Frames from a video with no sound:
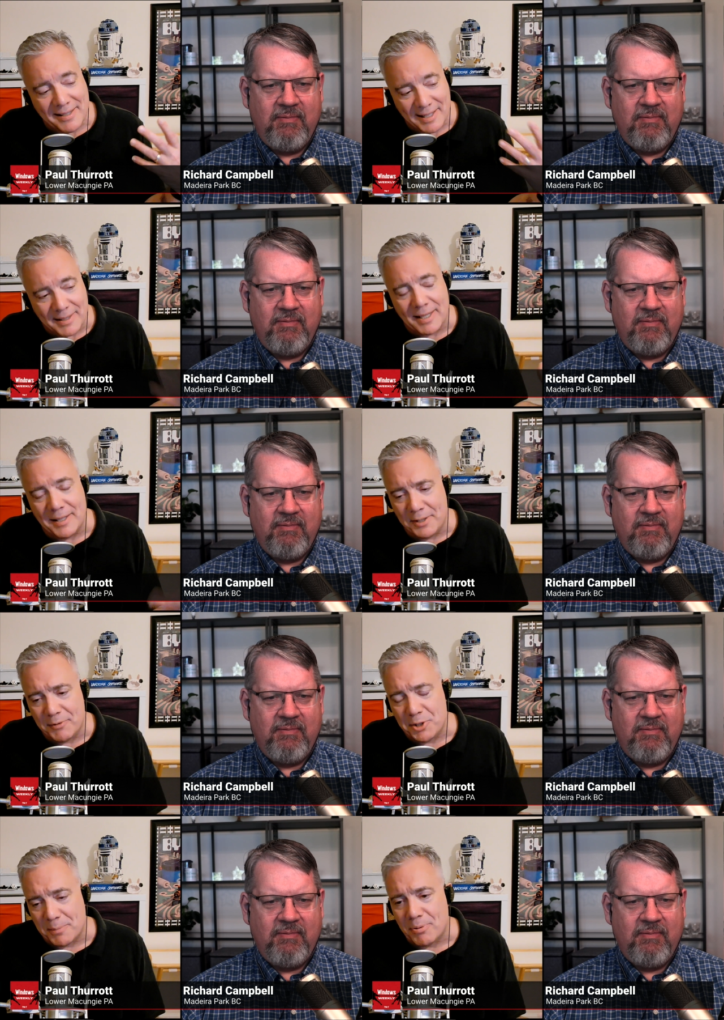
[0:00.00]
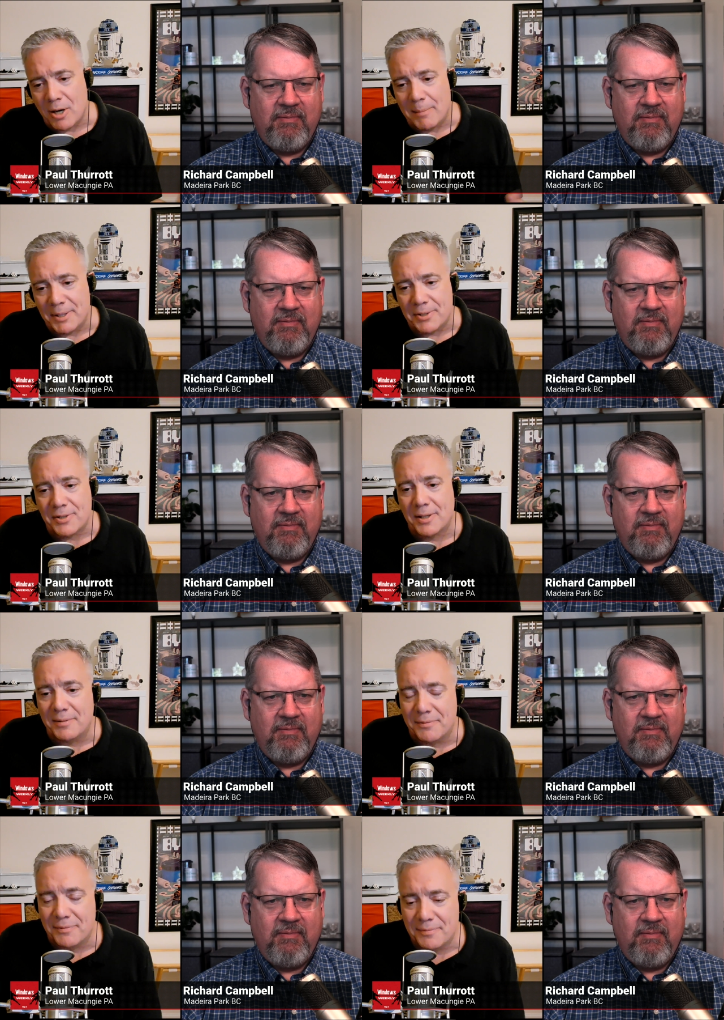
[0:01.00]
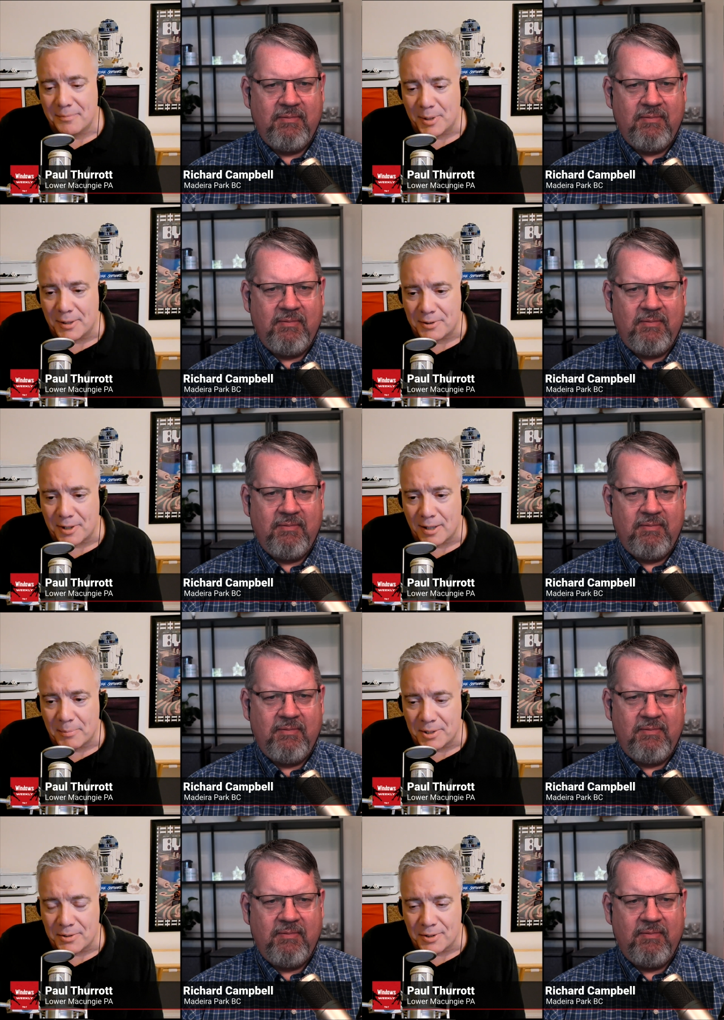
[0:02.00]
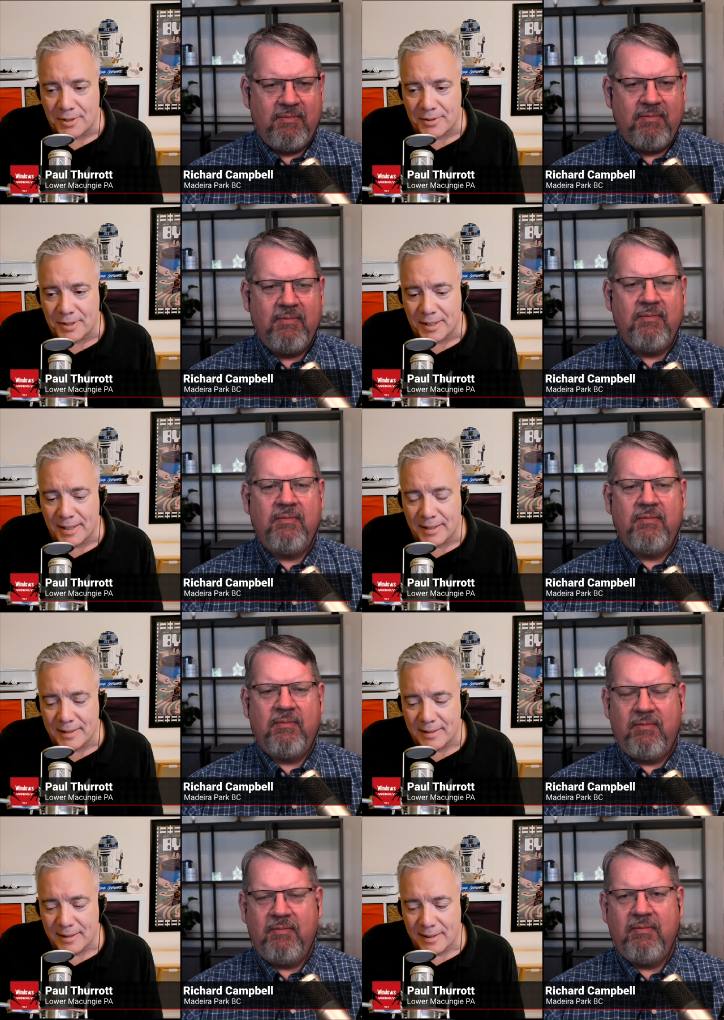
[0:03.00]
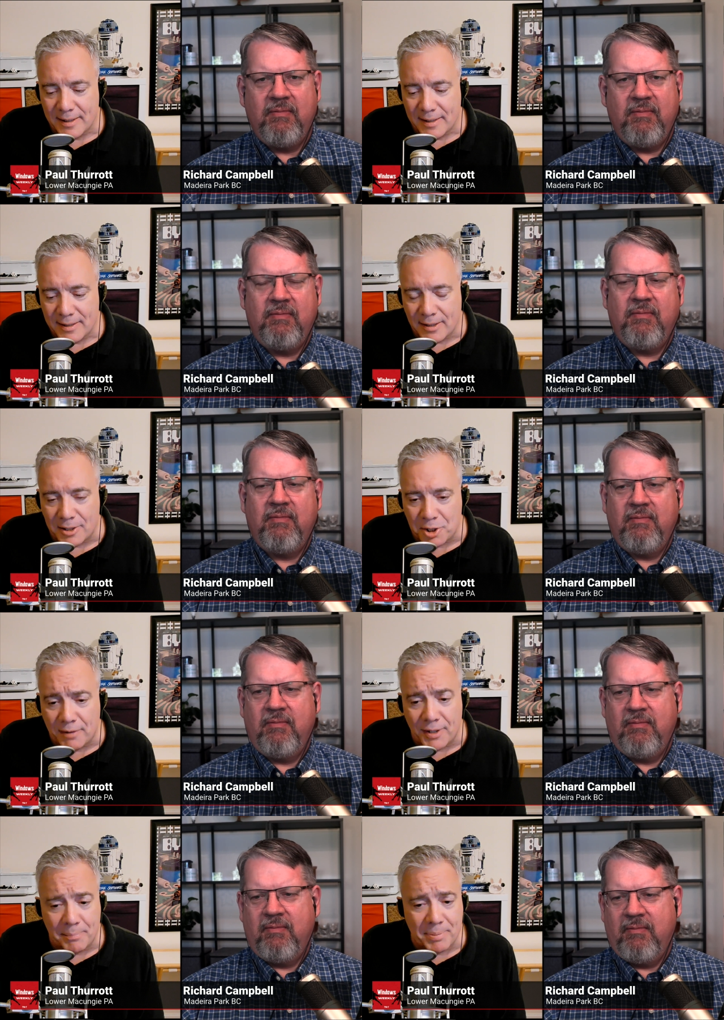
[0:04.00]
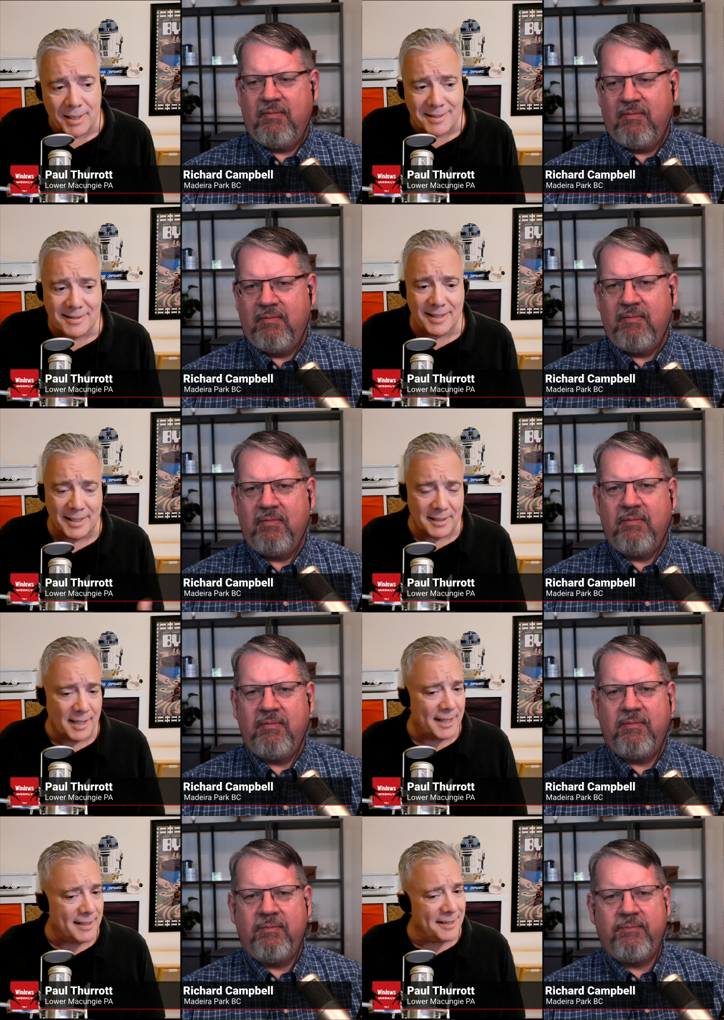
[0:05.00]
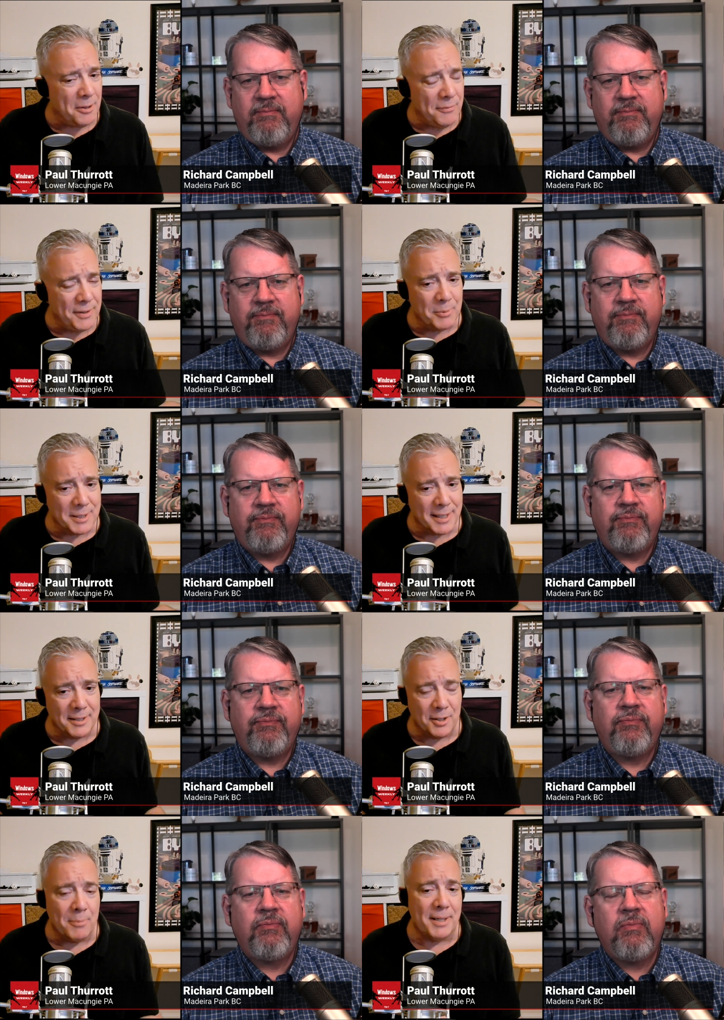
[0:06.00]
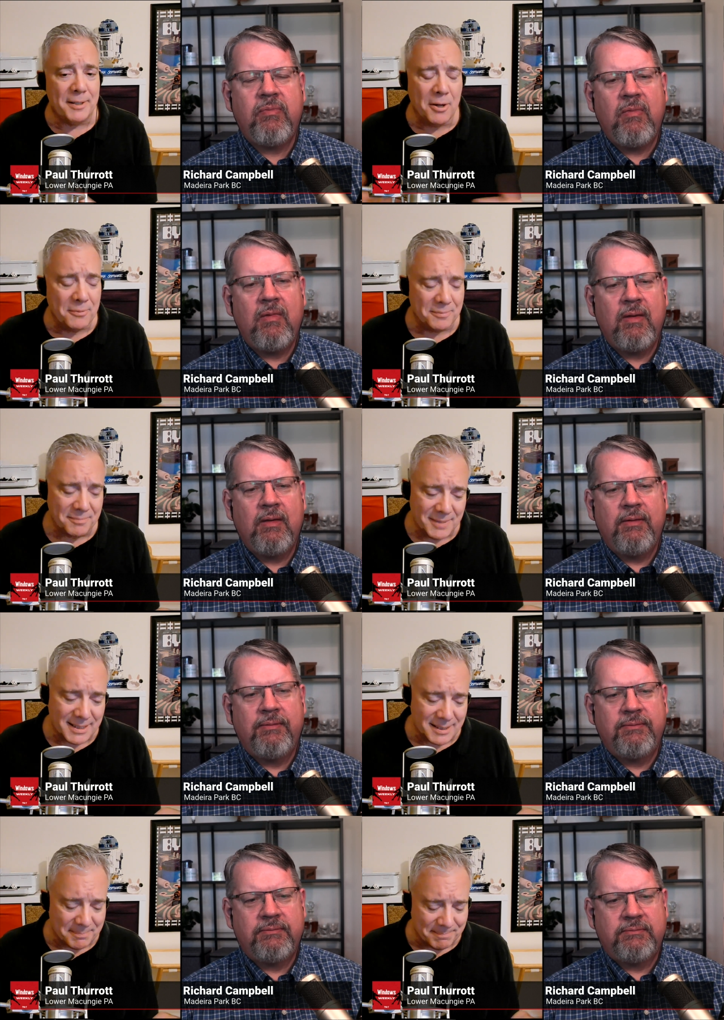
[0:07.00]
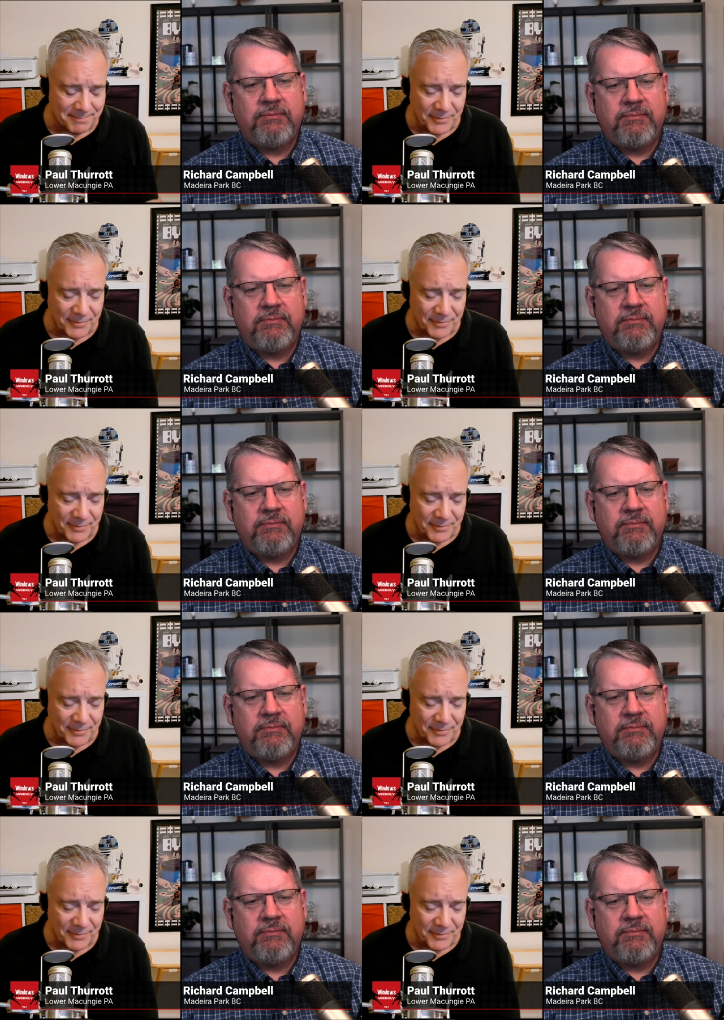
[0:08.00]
Speaker 1: that, that the original promise of Windows and ARM, which is just the, uh, the longevity plus thin and light, and hopefully one day no, no um,